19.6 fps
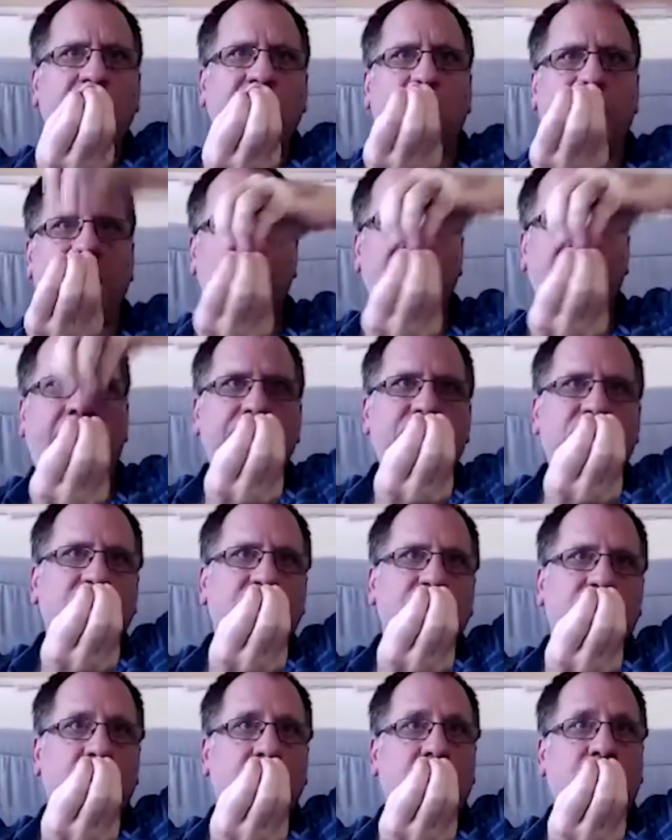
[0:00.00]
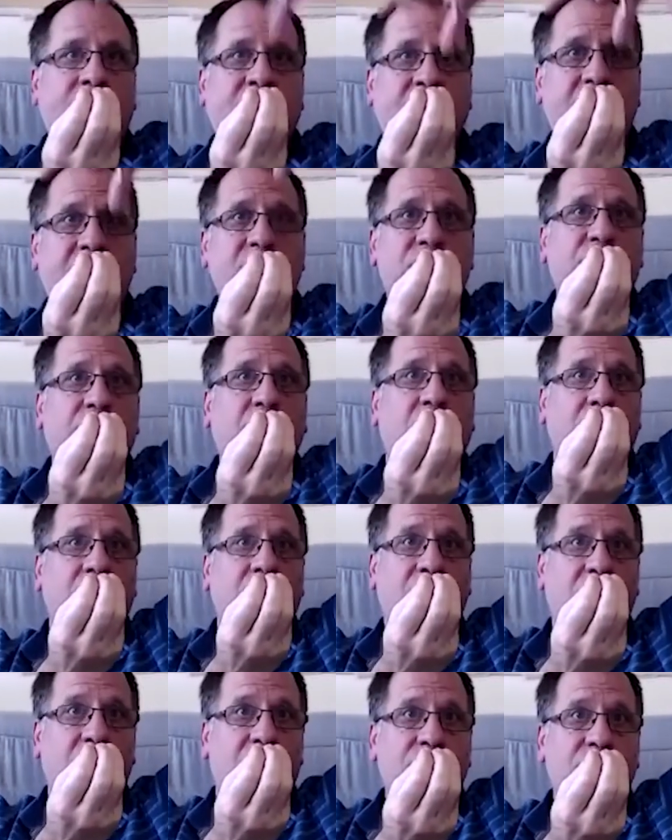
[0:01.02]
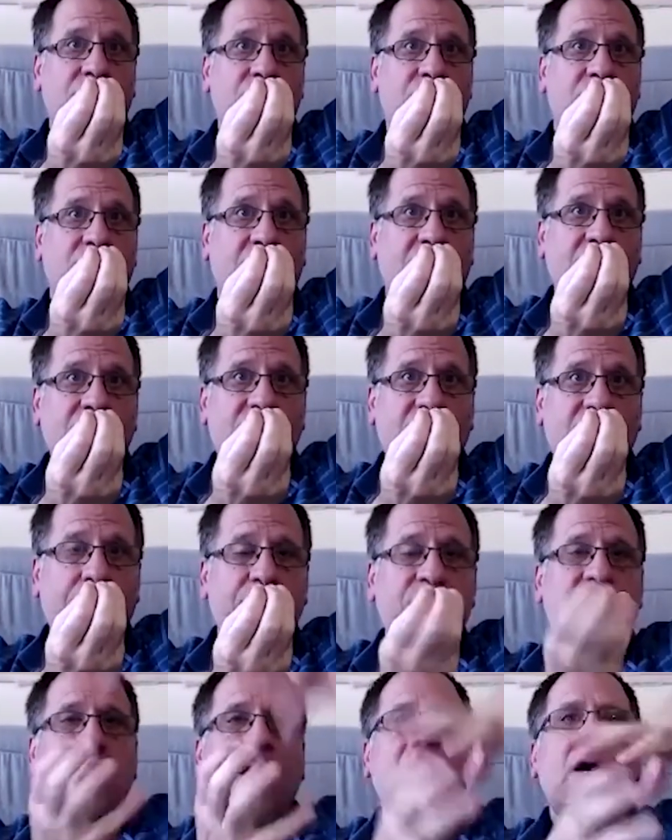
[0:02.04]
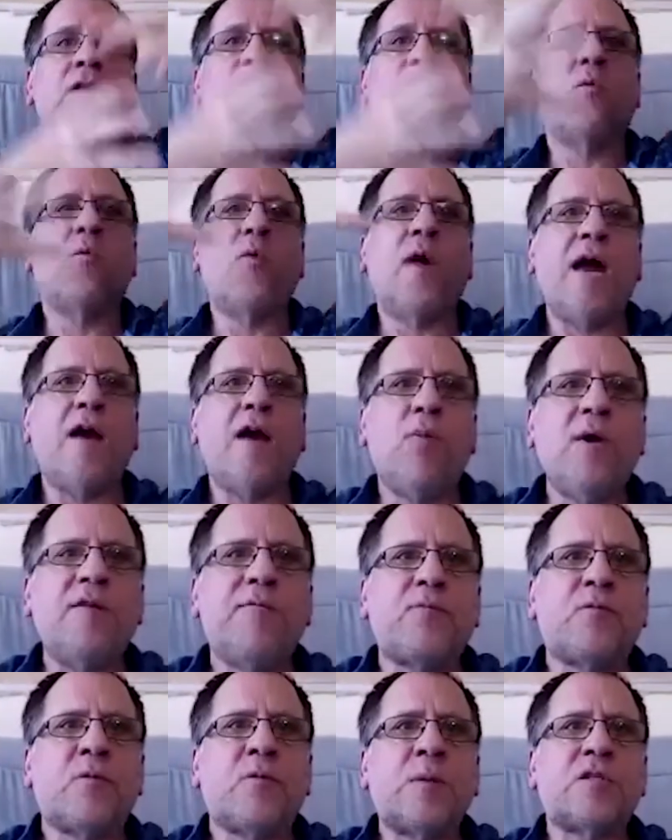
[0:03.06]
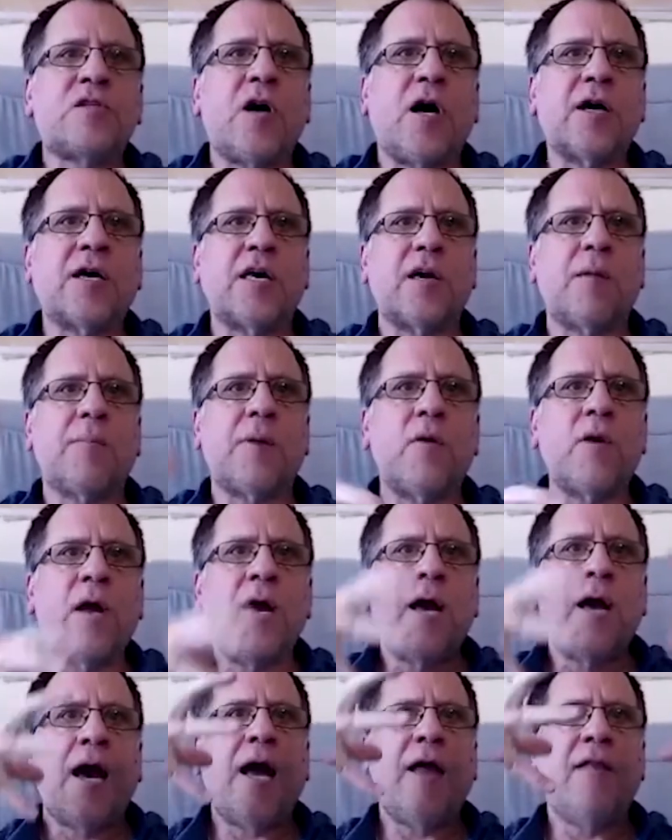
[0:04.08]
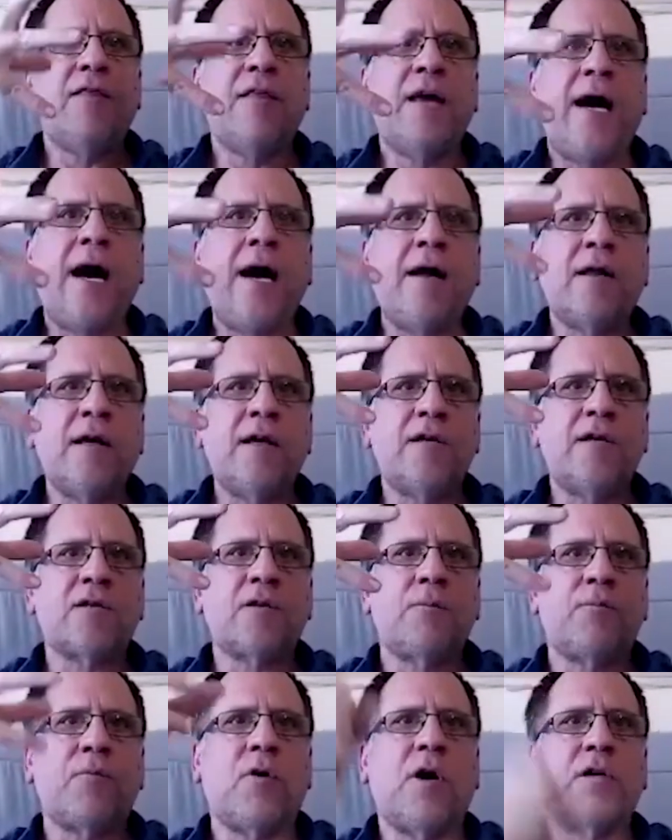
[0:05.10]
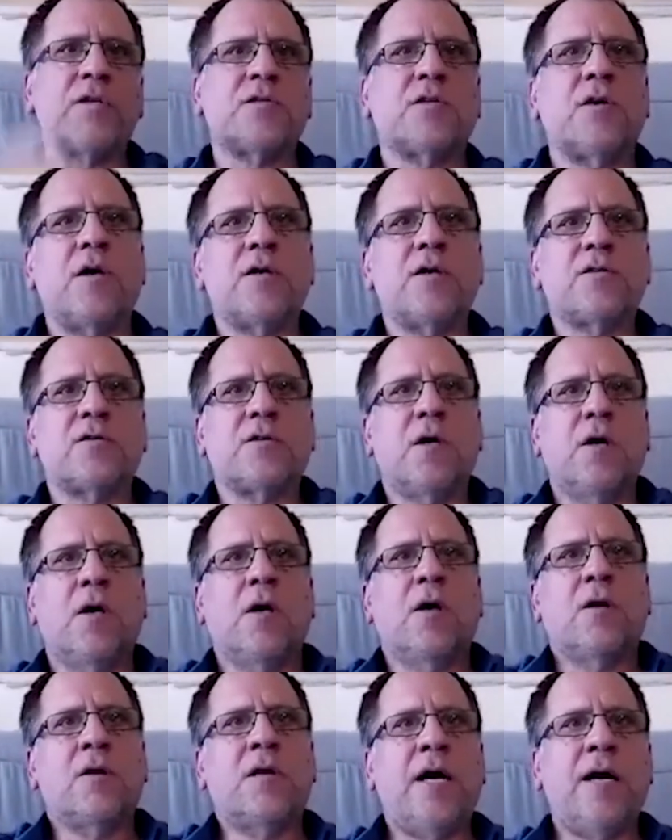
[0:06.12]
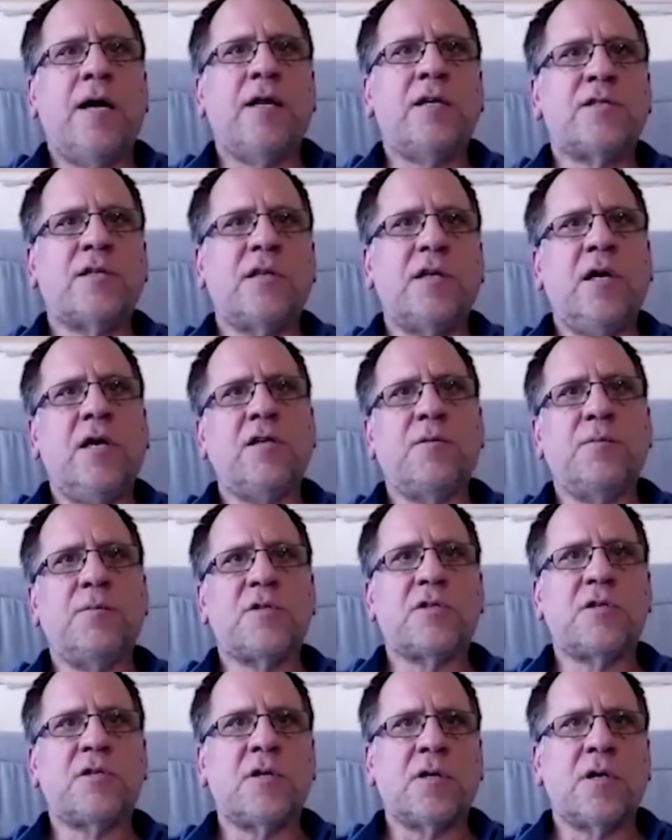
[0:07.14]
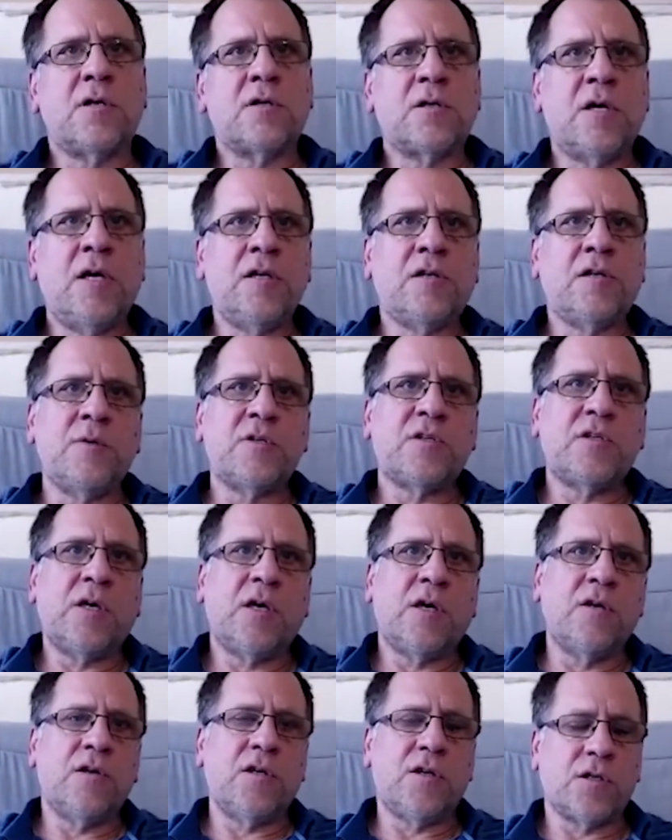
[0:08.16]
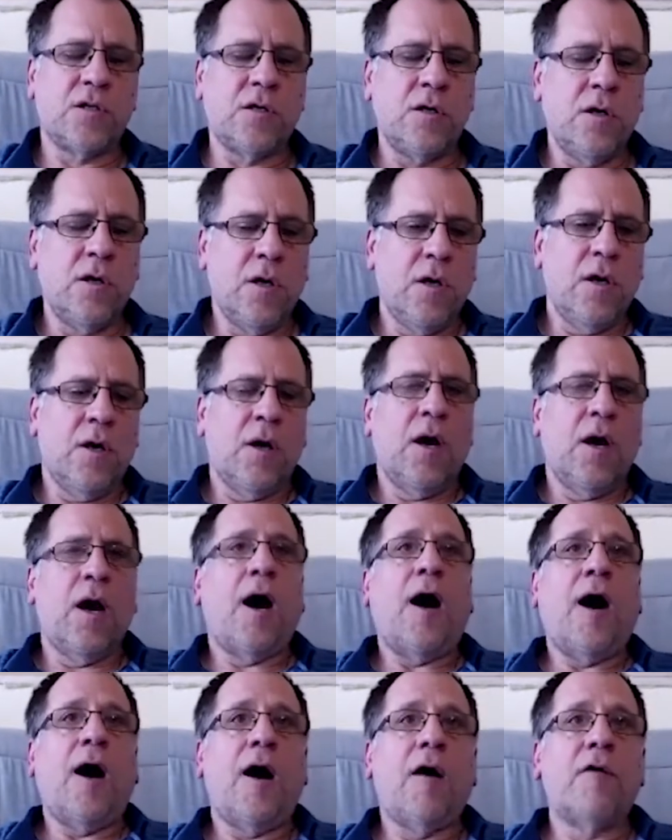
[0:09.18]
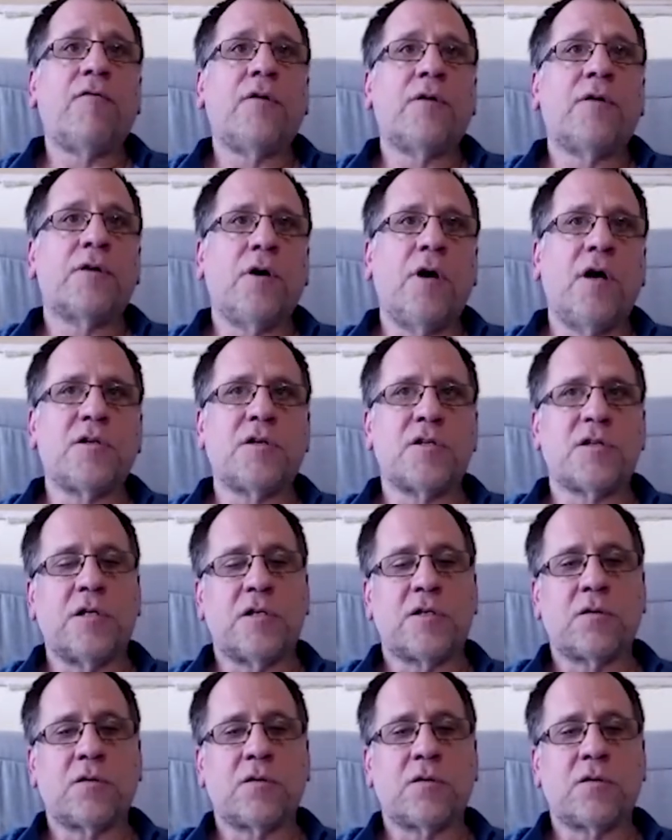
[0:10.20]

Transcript: to be mapped into potentially unconscious concepts, the way we've been talking about and mm-hmm. that is the process that is the intimacy, intimacy condition mm-hmm. of consciousness.